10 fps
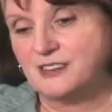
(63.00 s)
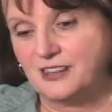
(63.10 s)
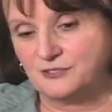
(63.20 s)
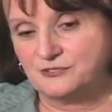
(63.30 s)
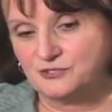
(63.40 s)

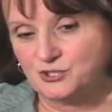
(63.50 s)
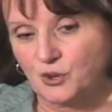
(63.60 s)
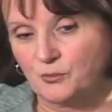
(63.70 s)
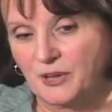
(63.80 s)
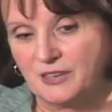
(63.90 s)
had
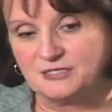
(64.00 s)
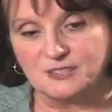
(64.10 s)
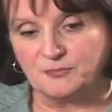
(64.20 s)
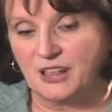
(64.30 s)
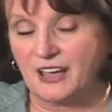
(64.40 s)
told my
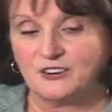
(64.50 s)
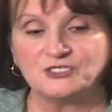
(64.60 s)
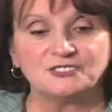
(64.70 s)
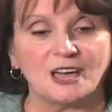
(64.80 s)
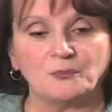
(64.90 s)

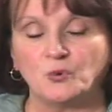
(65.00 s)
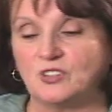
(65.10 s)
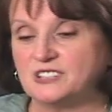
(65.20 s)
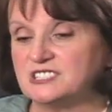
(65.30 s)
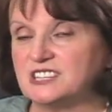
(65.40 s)
suppliers I'm
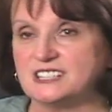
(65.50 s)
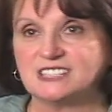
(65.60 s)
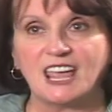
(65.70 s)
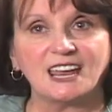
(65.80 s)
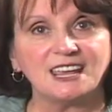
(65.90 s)
willing to
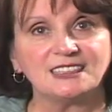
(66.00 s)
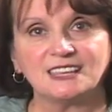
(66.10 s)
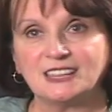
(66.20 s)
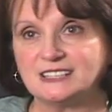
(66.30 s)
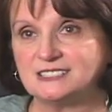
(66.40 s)
test
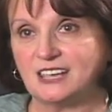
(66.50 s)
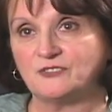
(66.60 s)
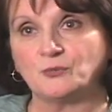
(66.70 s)
anything that's safer.